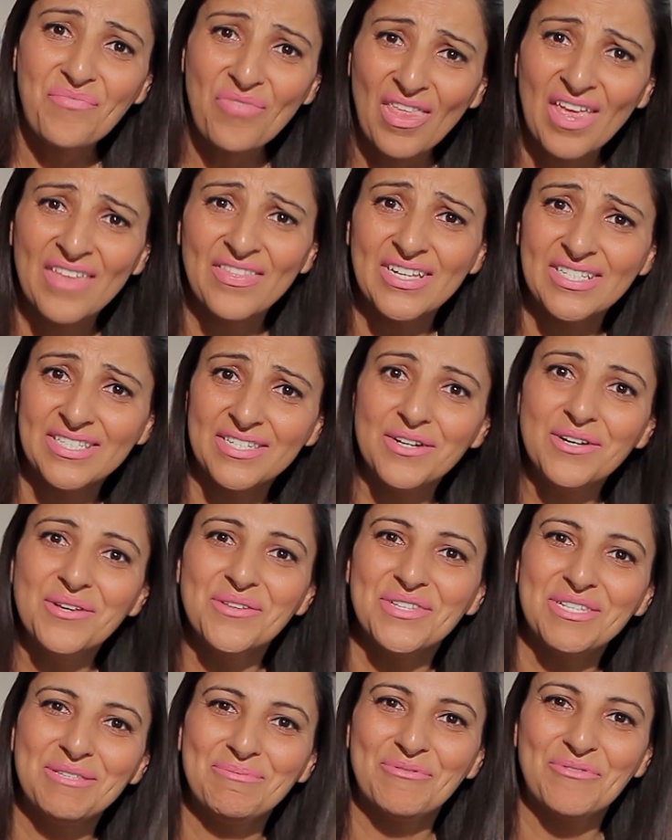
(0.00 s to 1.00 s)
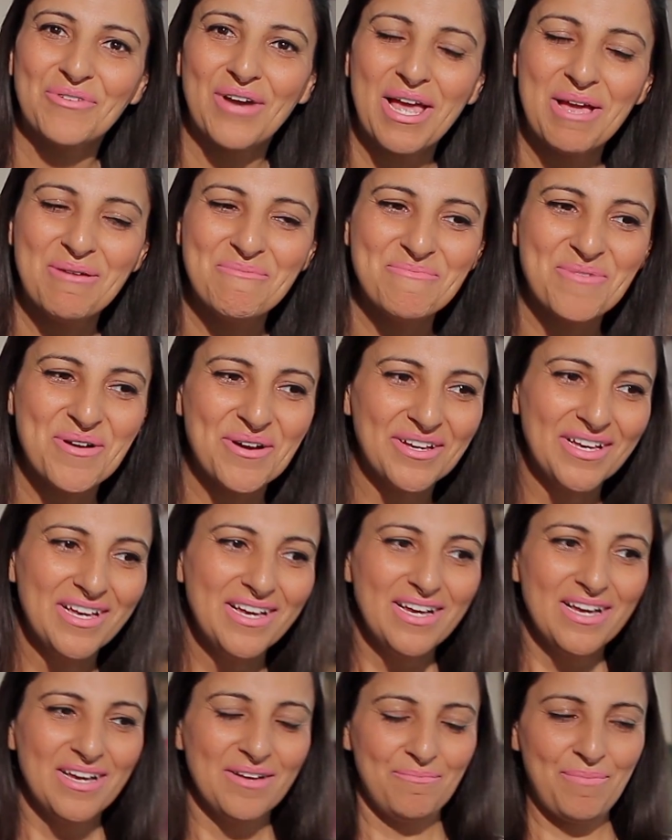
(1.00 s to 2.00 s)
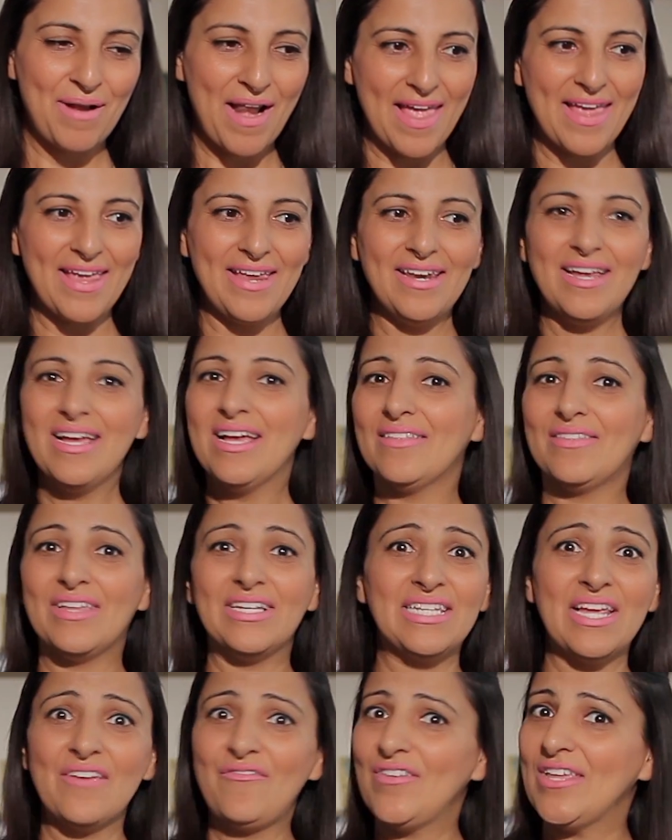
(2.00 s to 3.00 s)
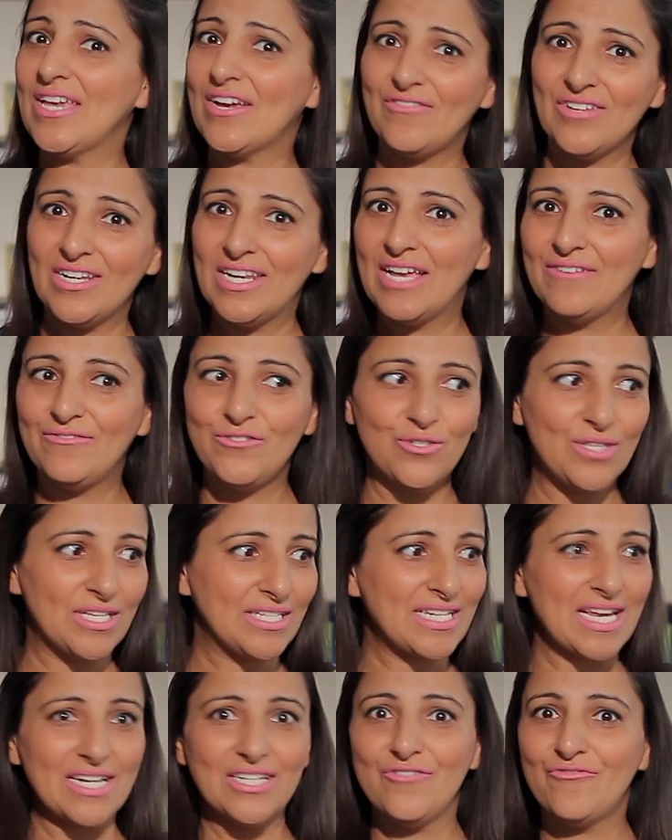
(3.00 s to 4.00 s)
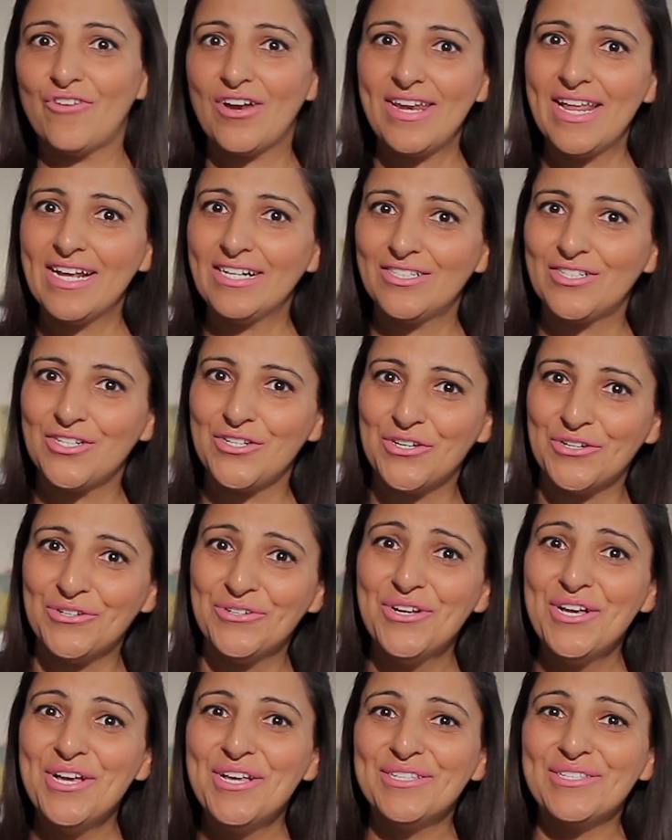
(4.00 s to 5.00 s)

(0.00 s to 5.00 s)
and they're still on this plane, they definitely haven't left you. They're standing right next to you.